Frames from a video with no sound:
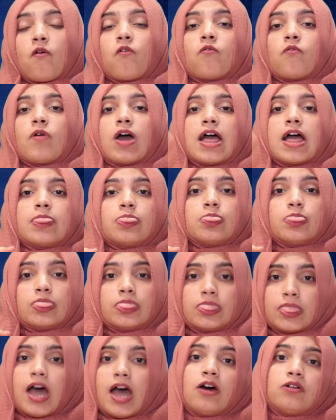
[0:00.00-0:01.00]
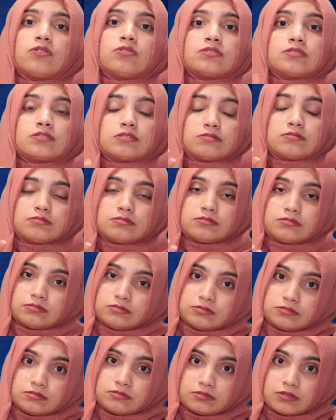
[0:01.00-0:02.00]
For comparison, a
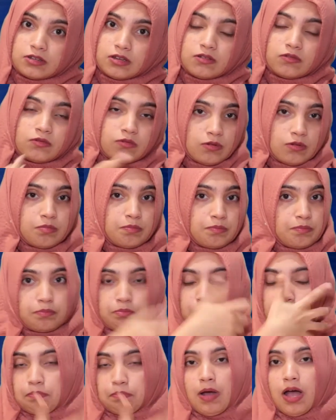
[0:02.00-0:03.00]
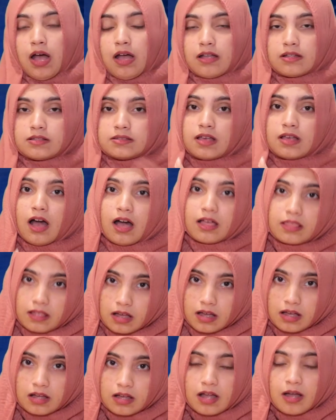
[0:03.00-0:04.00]
charpai at a local market near
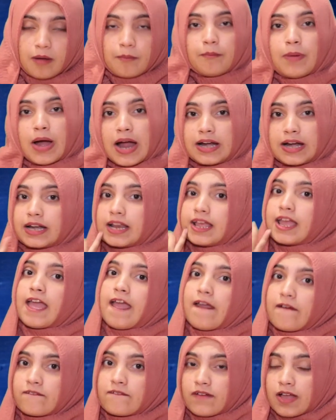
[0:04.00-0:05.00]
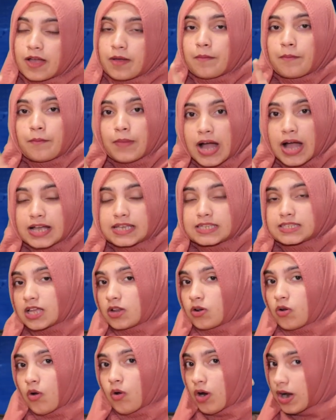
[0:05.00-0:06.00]
you will cost about
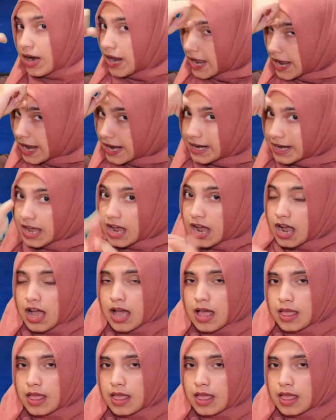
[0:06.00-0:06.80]
$1,000 at most.